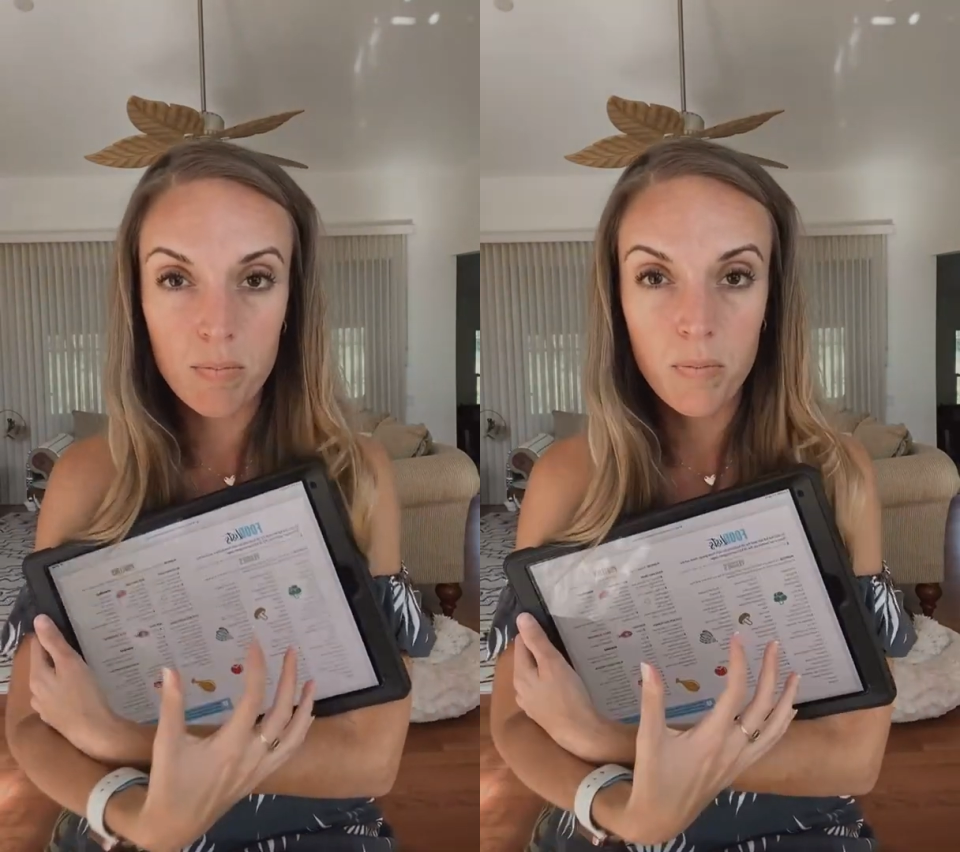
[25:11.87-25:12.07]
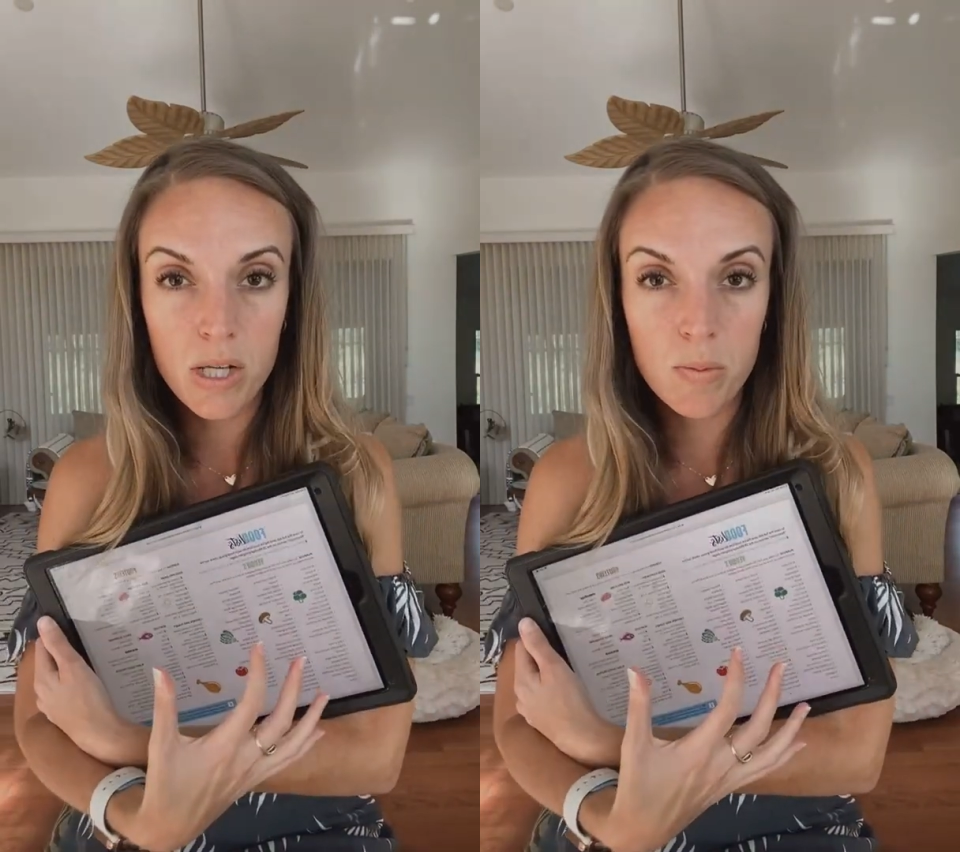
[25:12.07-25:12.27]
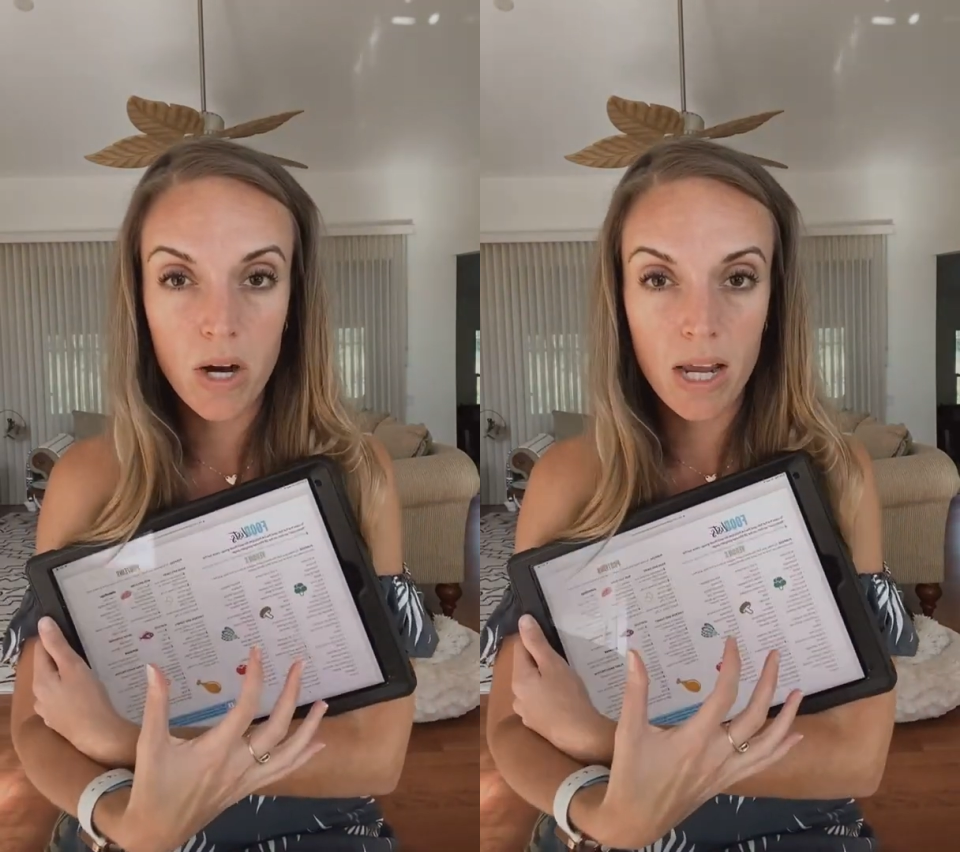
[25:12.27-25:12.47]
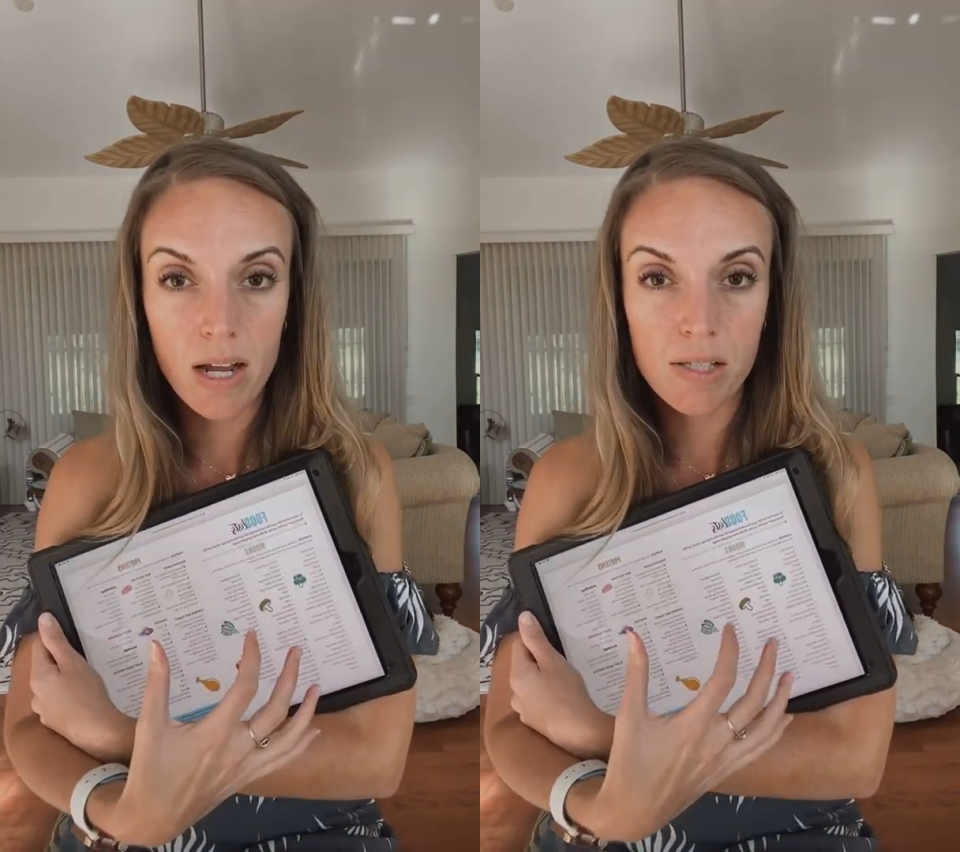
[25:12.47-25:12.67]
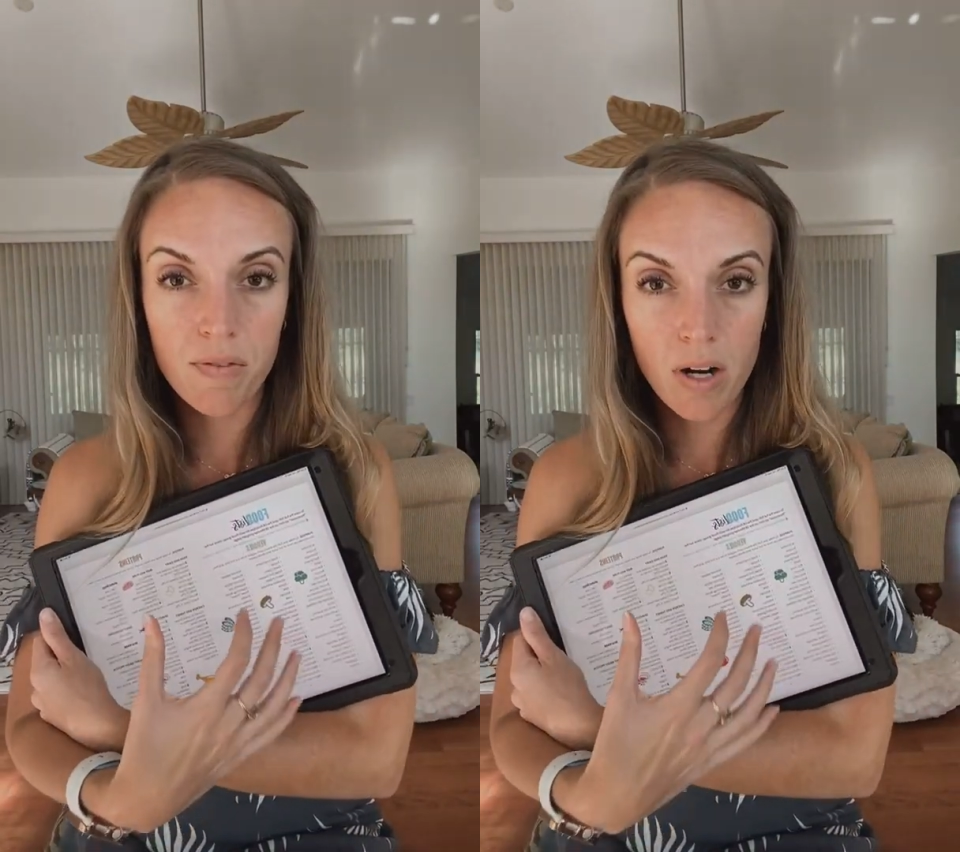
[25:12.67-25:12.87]
Beachbody
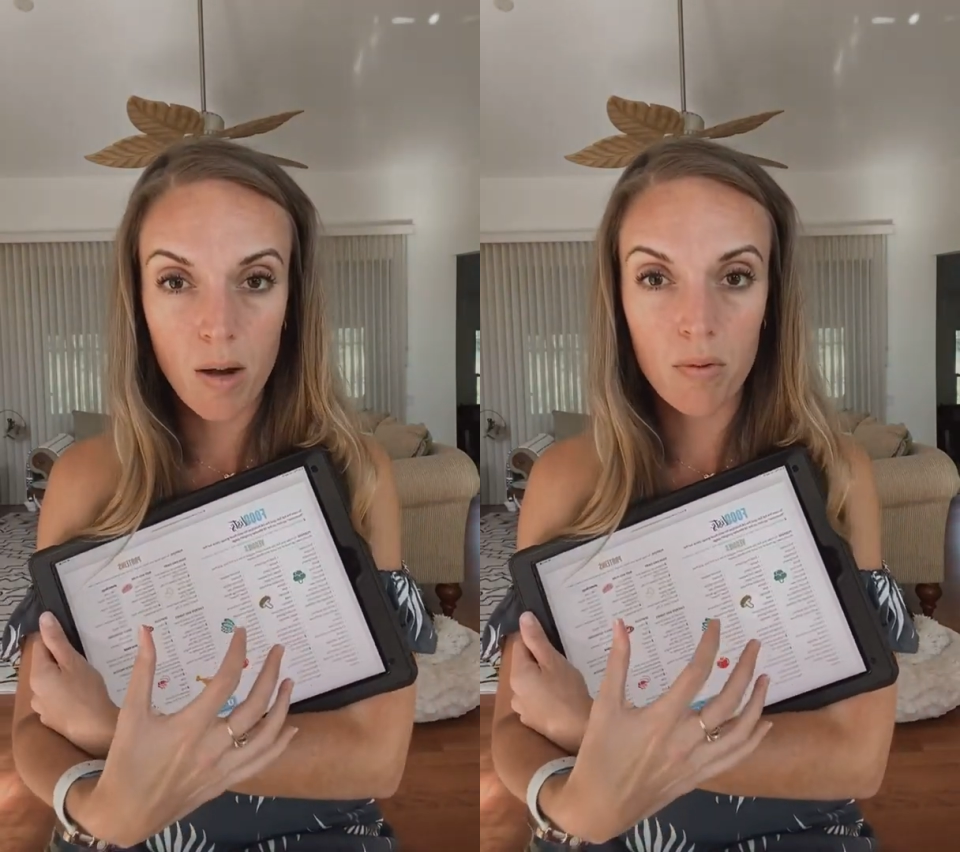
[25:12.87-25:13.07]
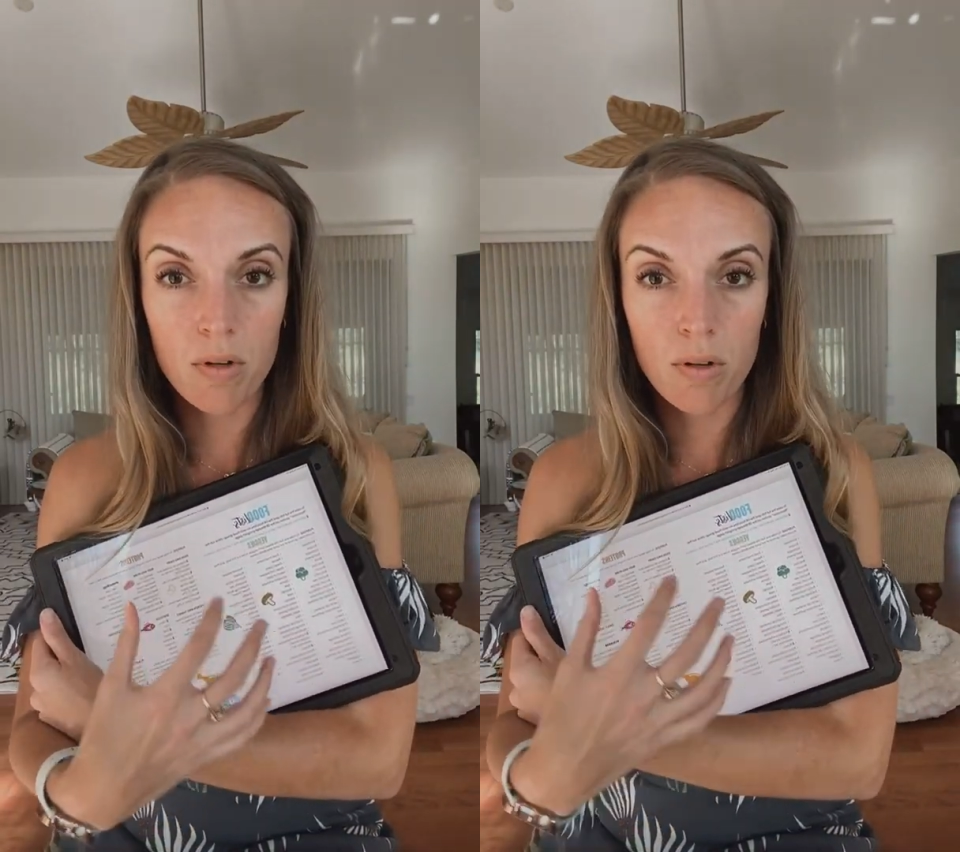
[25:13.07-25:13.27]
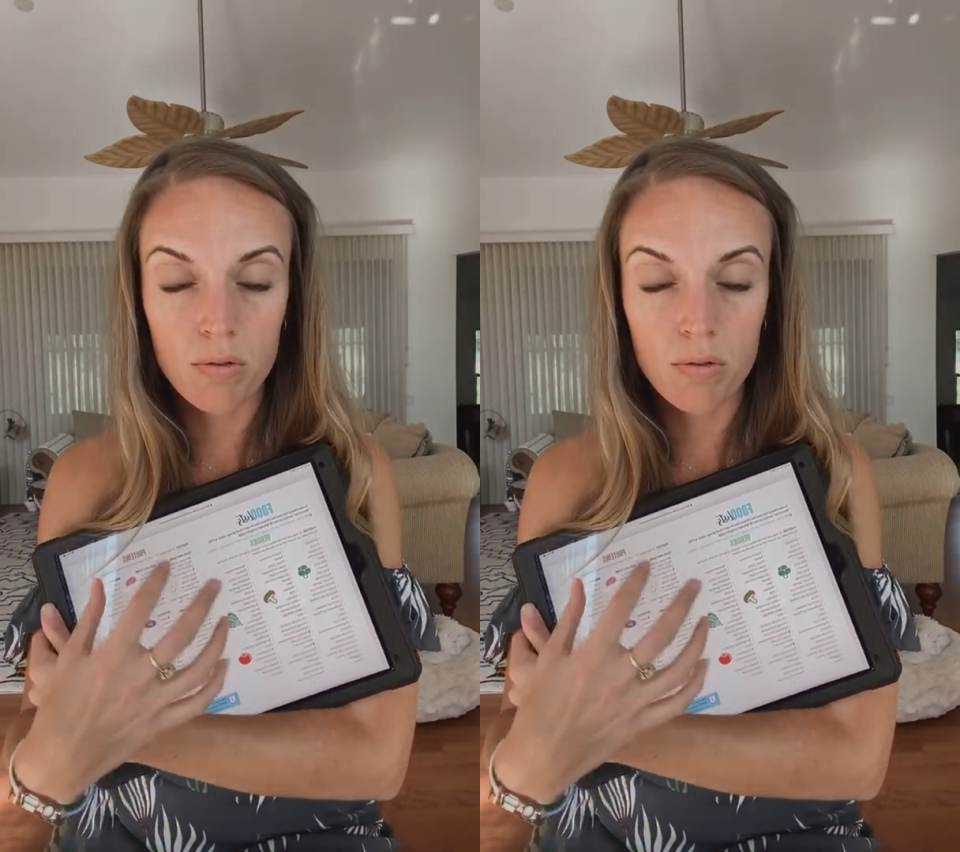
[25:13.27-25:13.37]
has phenomenal